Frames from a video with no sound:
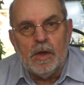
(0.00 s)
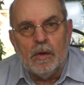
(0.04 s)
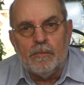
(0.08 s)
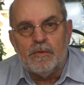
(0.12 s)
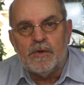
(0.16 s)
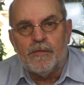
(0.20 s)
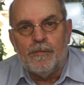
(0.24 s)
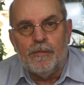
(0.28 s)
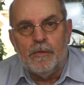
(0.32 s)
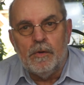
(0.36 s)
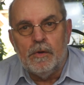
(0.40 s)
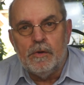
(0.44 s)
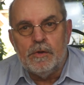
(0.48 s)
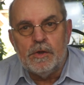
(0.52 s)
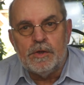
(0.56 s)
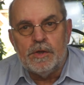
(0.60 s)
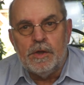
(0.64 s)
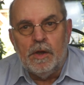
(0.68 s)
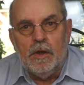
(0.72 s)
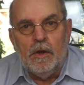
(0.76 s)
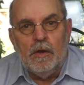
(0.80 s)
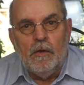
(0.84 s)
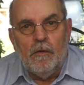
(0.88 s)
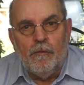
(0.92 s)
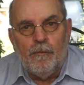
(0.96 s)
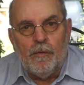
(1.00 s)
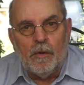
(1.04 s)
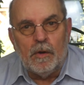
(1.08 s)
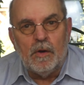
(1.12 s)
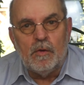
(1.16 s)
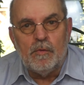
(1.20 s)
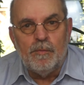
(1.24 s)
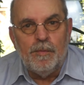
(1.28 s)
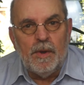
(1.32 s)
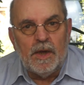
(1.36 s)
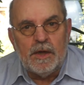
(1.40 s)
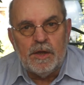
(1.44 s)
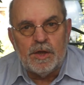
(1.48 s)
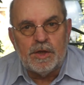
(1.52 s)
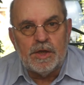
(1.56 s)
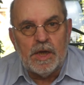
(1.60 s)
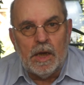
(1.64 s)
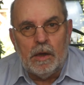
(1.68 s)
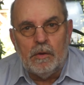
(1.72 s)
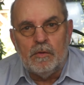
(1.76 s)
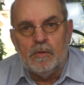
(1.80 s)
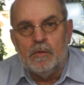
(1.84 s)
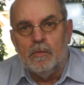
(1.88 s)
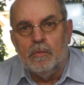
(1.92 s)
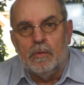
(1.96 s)
comes first, followed by the
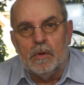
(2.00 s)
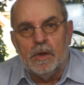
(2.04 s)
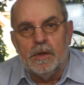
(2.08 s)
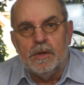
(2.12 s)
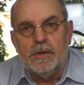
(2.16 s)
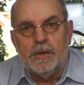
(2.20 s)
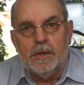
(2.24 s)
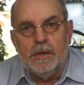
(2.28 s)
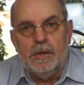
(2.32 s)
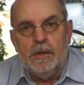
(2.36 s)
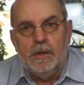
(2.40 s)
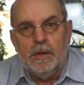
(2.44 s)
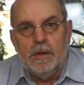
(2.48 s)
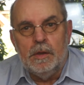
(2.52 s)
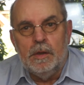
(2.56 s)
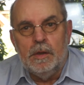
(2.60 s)
sound quality.